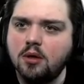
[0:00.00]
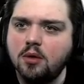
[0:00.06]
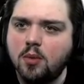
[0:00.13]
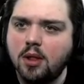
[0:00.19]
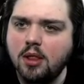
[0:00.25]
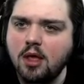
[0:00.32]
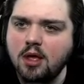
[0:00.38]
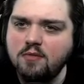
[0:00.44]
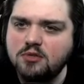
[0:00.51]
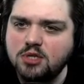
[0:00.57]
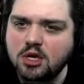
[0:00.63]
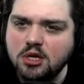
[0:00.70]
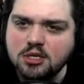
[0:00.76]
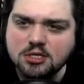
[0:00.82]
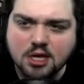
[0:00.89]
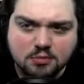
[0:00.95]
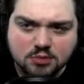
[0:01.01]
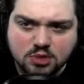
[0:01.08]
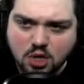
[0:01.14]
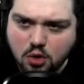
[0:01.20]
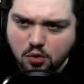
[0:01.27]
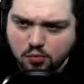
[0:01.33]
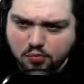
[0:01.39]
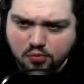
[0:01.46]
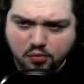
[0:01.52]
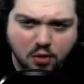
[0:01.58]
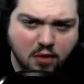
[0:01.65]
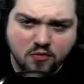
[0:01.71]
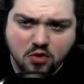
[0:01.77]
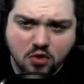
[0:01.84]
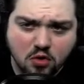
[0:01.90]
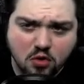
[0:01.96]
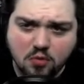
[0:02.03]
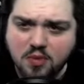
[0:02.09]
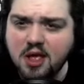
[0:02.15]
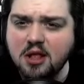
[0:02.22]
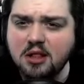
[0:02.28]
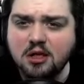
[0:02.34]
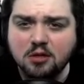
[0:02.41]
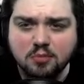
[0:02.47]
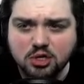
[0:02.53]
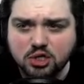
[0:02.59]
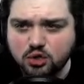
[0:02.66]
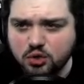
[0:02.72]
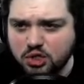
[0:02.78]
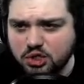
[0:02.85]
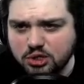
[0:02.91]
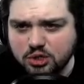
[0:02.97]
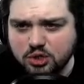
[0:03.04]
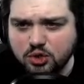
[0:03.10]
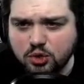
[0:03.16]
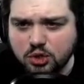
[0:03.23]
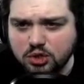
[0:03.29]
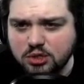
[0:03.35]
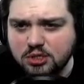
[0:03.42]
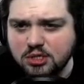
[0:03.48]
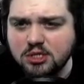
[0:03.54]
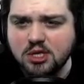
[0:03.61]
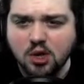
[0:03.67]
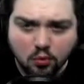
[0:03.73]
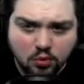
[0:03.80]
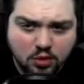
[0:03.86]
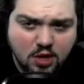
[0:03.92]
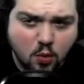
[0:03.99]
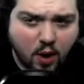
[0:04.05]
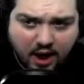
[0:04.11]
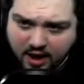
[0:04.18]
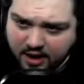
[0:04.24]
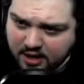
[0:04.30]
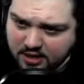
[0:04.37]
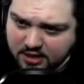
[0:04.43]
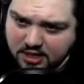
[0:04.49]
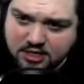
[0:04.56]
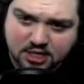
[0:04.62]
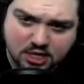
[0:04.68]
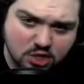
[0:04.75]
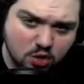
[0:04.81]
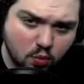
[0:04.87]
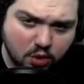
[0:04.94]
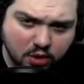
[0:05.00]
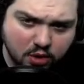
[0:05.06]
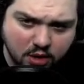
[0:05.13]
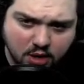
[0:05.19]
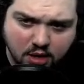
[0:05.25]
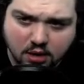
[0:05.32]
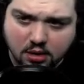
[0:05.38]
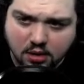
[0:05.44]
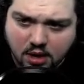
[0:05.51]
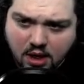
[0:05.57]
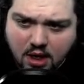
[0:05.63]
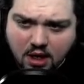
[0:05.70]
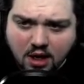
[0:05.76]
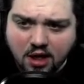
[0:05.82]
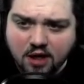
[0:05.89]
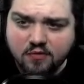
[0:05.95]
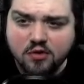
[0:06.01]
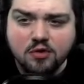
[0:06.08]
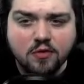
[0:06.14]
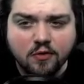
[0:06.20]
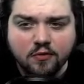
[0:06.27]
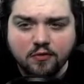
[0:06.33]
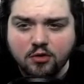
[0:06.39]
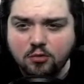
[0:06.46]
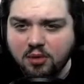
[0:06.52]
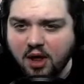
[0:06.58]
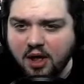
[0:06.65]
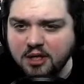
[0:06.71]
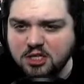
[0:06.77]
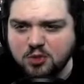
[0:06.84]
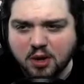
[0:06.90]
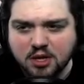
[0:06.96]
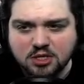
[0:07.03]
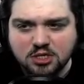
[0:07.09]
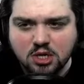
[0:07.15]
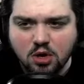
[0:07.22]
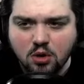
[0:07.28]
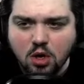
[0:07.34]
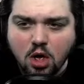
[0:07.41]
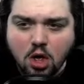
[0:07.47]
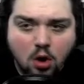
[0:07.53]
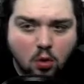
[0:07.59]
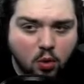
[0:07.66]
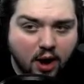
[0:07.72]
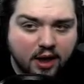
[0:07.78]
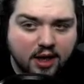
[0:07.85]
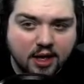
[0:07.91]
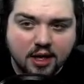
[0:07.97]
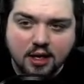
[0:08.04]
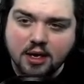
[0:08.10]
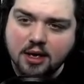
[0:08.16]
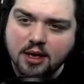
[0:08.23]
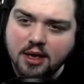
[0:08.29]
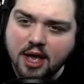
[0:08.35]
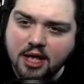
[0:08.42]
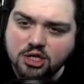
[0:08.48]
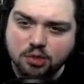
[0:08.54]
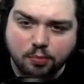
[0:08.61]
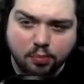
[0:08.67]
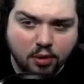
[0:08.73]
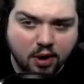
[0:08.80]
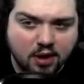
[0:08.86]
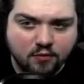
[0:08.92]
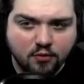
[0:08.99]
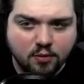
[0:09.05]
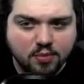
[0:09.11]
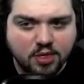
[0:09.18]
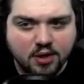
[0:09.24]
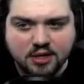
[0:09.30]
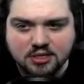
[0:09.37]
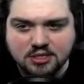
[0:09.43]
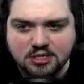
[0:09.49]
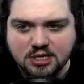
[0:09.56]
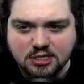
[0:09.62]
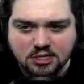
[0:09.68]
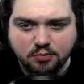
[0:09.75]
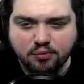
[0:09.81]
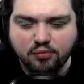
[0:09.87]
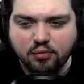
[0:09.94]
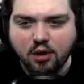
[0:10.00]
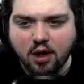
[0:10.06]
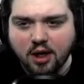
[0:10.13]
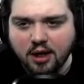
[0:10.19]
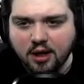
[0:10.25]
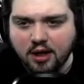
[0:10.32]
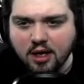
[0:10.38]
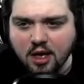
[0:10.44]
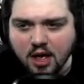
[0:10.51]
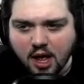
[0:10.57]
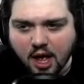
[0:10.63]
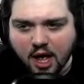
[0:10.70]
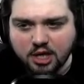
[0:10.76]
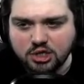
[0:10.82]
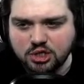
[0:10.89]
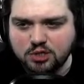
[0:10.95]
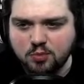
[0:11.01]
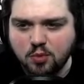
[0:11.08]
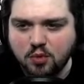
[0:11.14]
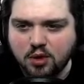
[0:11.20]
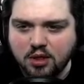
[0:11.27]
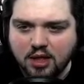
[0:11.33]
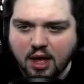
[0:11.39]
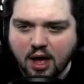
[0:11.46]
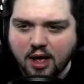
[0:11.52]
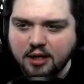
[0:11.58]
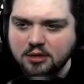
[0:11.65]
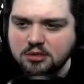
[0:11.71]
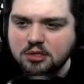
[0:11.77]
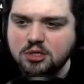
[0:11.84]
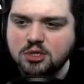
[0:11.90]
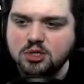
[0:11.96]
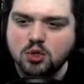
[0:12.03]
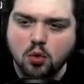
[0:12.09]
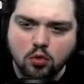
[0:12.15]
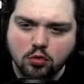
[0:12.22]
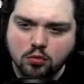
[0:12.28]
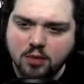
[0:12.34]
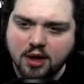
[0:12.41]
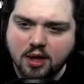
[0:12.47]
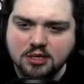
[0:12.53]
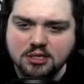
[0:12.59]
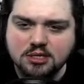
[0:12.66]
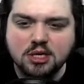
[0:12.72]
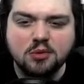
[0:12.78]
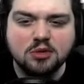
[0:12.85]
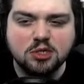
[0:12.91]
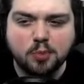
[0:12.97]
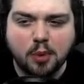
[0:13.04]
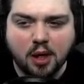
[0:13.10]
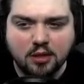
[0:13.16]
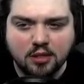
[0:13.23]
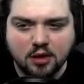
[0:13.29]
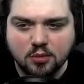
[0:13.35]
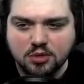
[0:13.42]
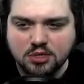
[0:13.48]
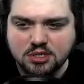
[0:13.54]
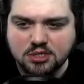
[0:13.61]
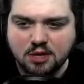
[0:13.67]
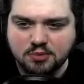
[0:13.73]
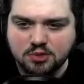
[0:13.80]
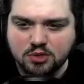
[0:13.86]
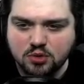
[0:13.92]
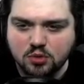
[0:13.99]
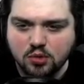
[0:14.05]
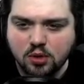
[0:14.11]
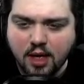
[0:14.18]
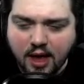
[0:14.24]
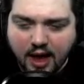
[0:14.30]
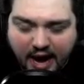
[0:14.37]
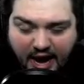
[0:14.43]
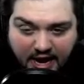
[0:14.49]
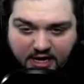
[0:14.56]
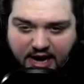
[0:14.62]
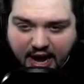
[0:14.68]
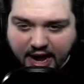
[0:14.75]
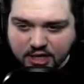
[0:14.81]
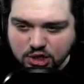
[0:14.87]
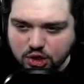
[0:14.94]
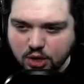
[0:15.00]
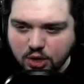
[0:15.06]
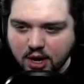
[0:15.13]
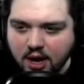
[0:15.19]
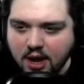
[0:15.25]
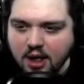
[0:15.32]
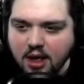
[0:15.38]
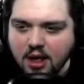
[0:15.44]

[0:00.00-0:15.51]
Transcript: Well, I have done as I am told. Bravo. Obeying the administration's instructions is the only way I can continue working here. I have learned of a few blind spots, though, where I can catch a break from the incessant prying. I usually smoke in the aisles of the storeroom. I got a secret spot there with a step stool and an ashtray.